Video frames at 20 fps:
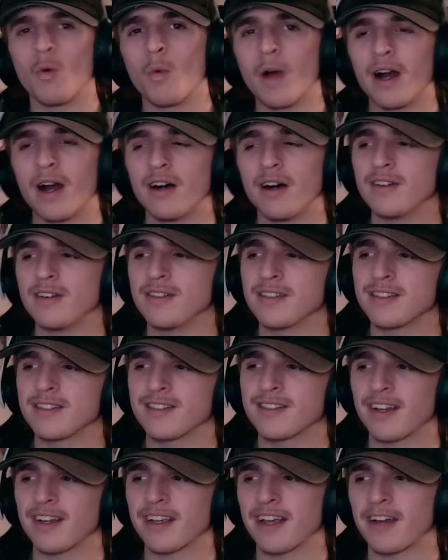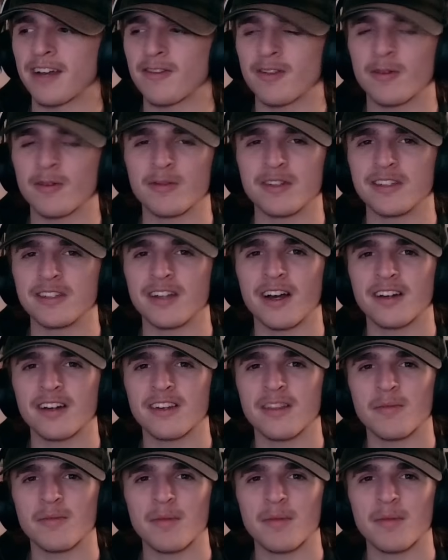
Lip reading: well, it's like I don't know what to talk to